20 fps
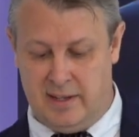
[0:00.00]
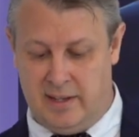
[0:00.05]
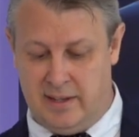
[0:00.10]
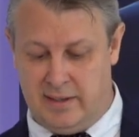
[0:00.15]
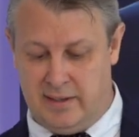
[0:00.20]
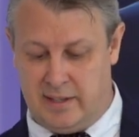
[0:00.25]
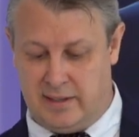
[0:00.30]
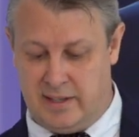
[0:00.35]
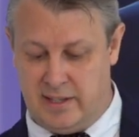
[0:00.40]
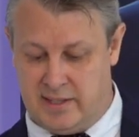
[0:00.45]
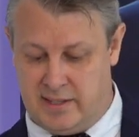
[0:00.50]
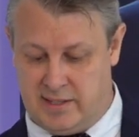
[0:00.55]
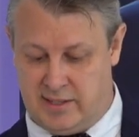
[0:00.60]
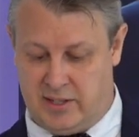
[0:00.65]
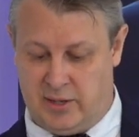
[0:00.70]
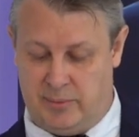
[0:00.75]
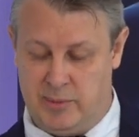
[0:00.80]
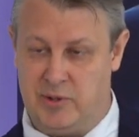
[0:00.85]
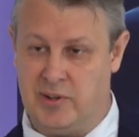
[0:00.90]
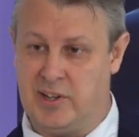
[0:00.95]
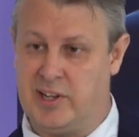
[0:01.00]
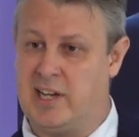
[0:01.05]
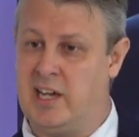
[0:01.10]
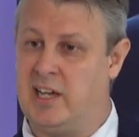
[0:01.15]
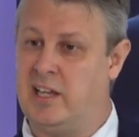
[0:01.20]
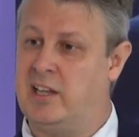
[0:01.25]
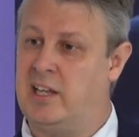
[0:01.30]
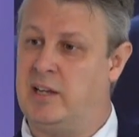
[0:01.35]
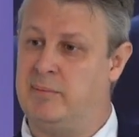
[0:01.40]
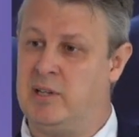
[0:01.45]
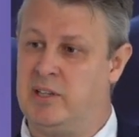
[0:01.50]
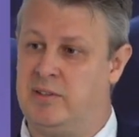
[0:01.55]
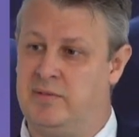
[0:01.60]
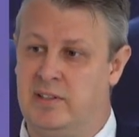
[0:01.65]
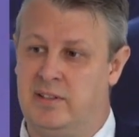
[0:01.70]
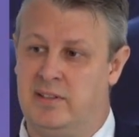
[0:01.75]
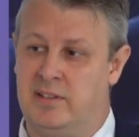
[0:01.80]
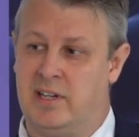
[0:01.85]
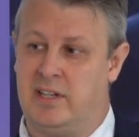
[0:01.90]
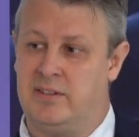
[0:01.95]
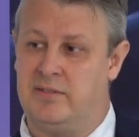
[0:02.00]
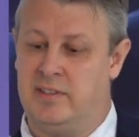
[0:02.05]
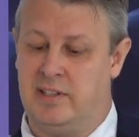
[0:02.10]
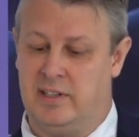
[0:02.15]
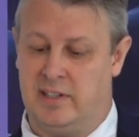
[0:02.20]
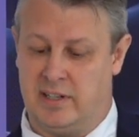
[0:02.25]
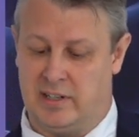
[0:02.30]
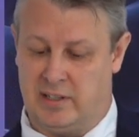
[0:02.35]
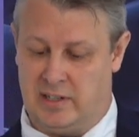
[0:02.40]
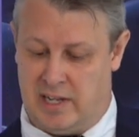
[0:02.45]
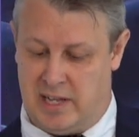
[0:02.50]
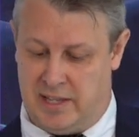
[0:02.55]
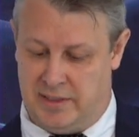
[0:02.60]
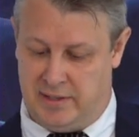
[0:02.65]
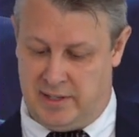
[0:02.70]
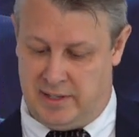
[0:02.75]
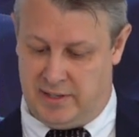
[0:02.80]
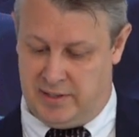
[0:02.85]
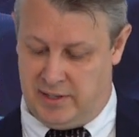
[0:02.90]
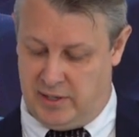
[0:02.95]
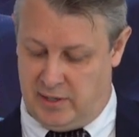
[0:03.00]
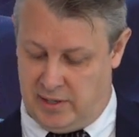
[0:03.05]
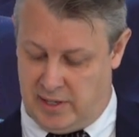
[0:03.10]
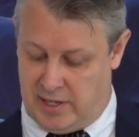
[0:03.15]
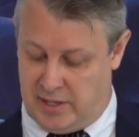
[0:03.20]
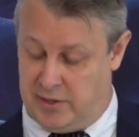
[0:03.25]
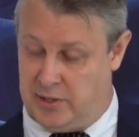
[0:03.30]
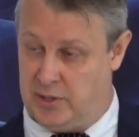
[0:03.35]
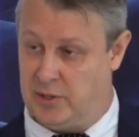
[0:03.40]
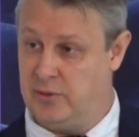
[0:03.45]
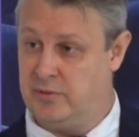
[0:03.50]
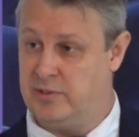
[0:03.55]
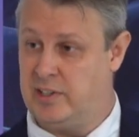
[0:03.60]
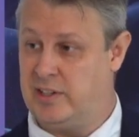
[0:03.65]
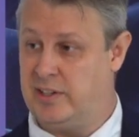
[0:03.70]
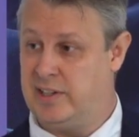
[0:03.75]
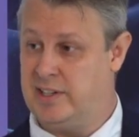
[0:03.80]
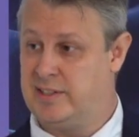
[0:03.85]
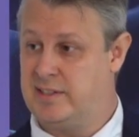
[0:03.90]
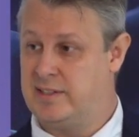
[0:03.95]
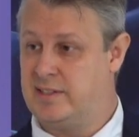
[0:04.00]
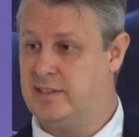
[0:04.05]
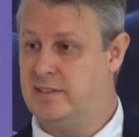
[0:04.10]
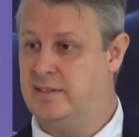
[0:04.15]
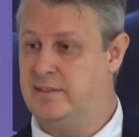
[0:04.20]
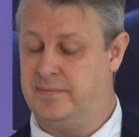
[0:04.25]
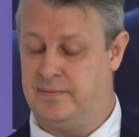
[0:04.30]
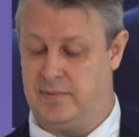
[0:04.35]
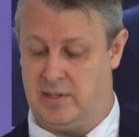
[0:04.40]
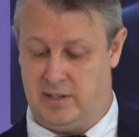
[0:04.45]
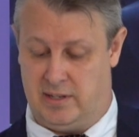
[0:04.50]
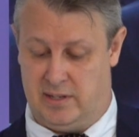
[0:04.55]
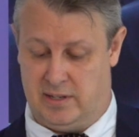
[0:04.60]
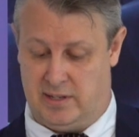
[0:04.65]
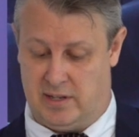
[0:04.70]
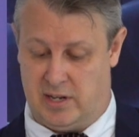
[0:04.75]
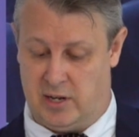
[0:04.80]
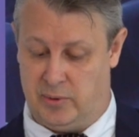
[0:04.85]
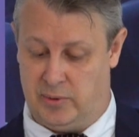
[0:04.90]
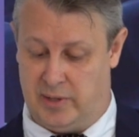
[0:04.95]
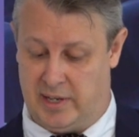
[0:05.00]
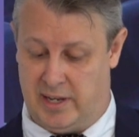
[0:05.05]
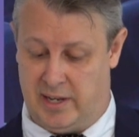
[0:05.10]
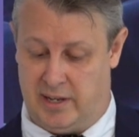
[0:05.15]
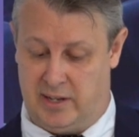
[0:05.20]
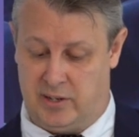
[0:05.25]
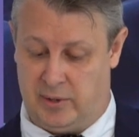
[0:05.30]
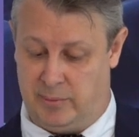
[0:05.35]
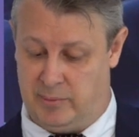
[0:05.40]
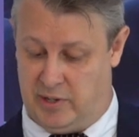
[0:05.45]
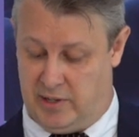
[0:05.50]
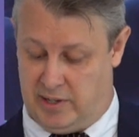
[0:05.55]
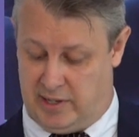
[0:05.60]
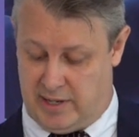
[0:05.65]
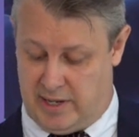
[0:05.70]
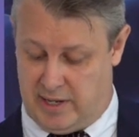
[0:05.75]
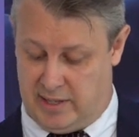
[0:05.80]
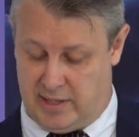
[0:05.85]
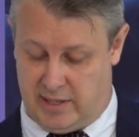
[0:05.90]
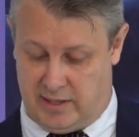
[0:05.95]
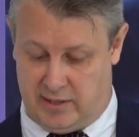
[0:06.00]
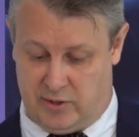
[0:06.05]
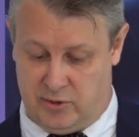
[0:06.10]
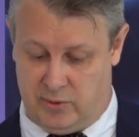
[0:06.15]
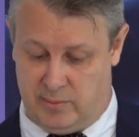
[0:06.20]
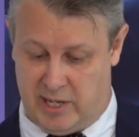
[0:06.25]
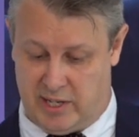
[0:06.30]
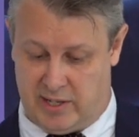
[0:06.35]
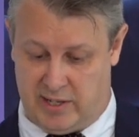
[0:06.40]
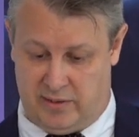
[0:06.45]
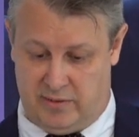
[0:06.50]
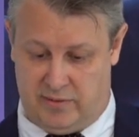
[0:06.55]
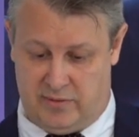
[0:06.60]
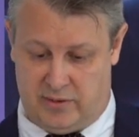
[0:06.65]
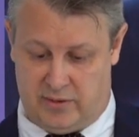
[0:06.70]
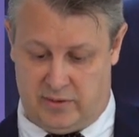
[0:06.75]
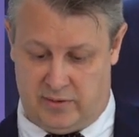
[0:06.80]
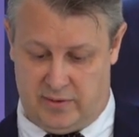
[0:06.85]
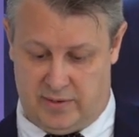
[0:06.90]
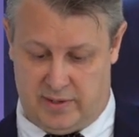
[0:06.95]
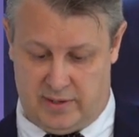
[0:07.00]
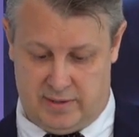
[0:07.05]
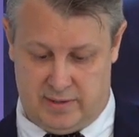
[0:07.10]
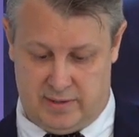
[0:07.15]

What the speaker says: that it's communicating between the adrenal gland and the ovaries, how they communicate and go back and forth.